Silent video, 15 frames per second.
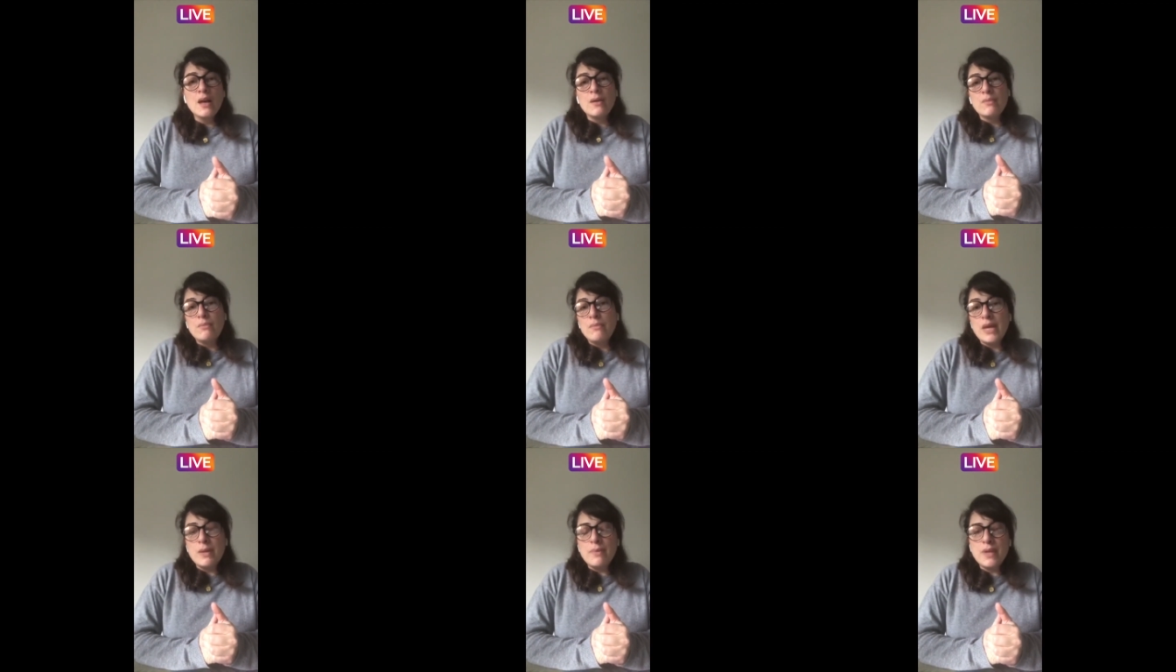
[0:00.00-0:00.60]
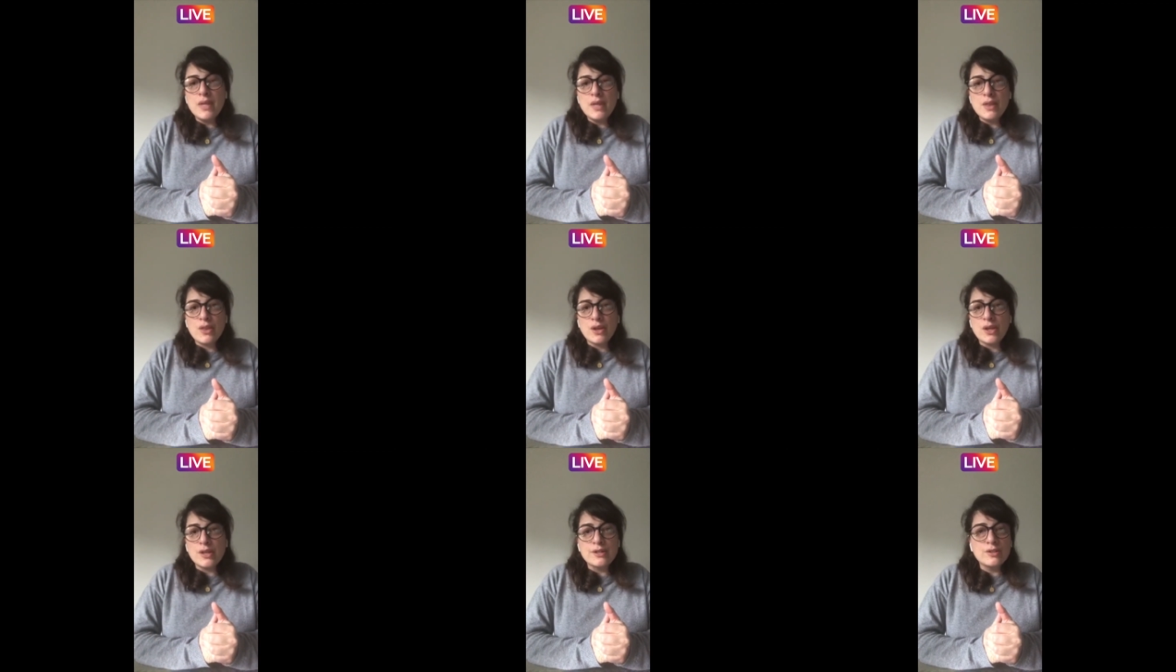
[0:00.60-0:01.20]
Maybe the
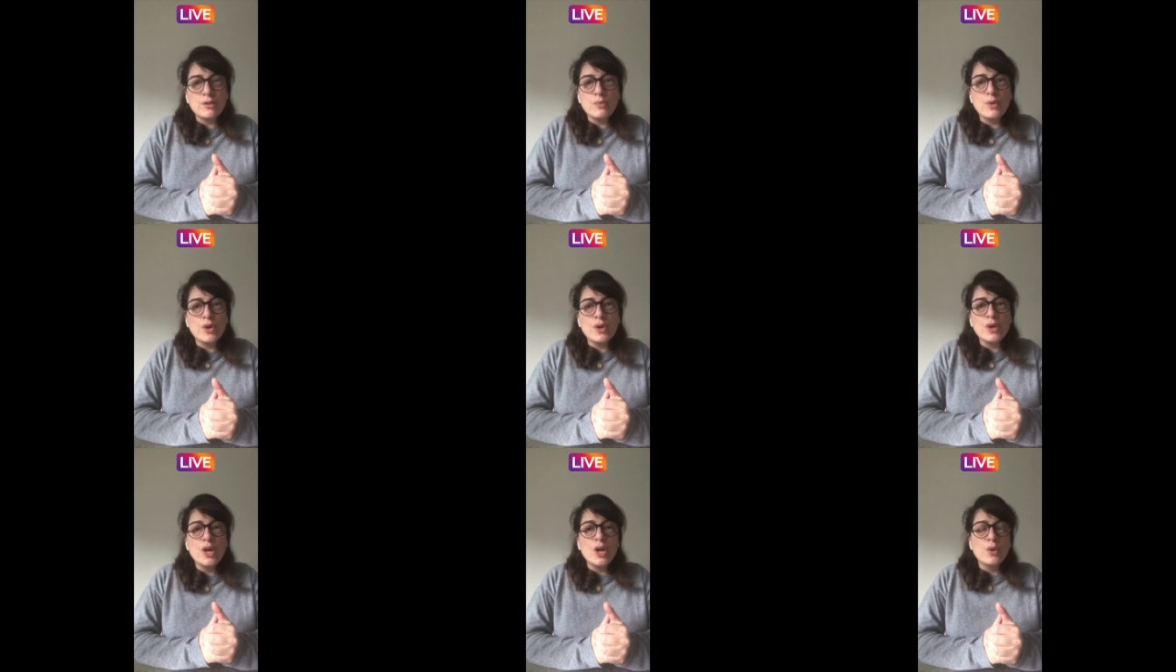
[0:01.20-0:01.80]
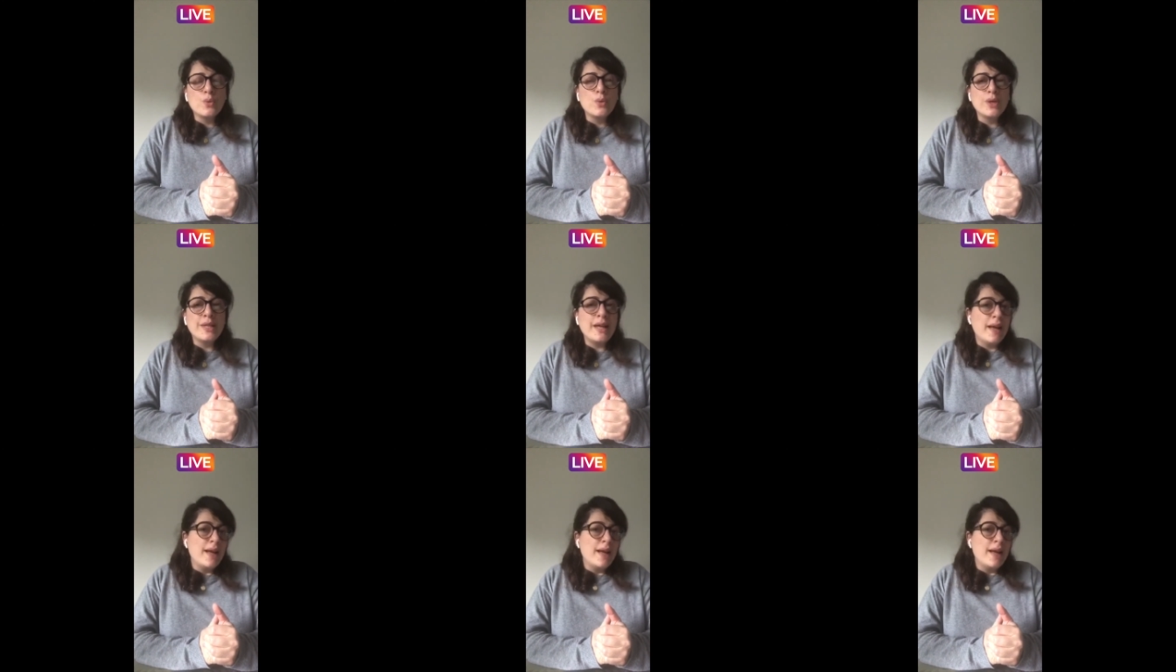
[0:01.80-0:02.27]
customer would